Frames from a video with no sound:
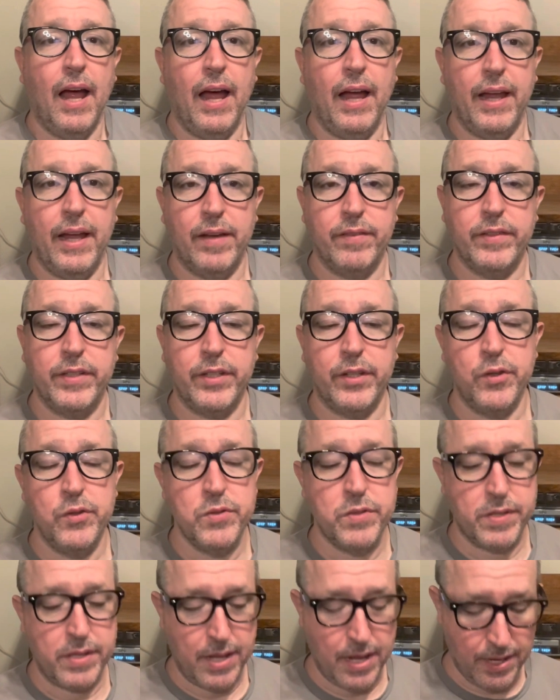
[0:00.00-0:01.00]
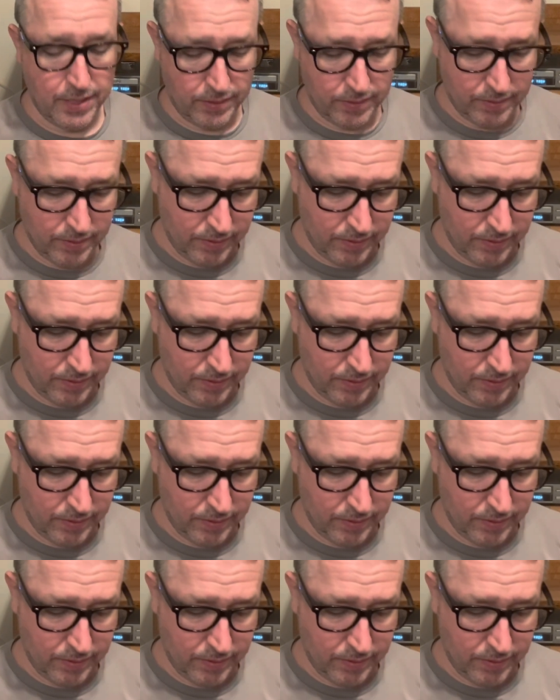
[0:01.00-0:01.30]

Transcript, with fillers: I haven't used that.